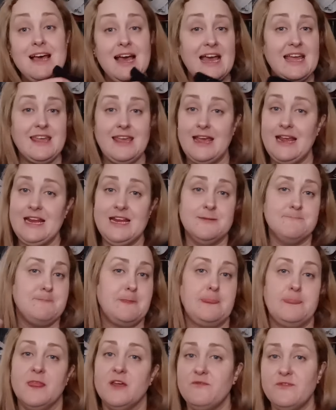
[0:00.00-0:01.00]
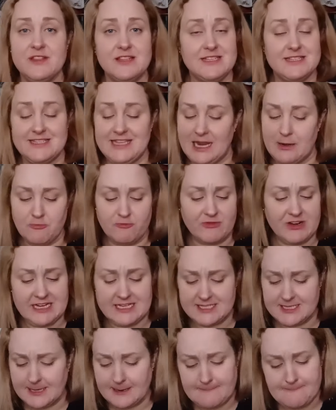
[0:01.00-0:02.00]
Again, for the same
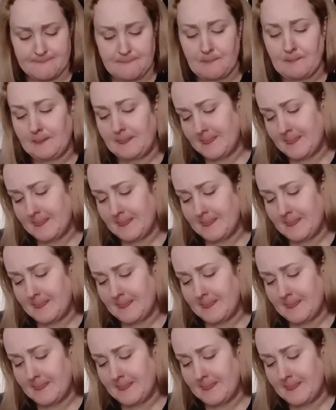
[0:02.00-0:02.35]
reason.